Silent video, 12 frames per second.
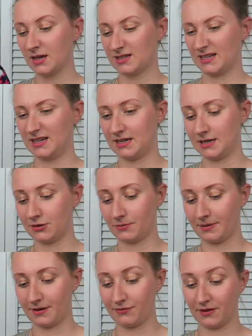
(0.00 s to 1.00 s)
because I needed a
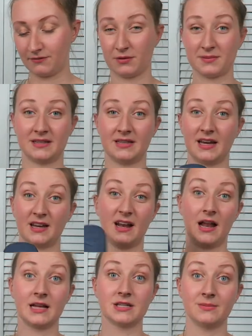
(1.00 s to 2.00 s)
good pair of flip-flops and they're
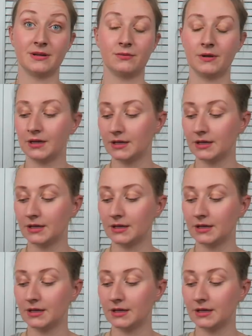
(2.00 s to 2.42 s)
gonna last me for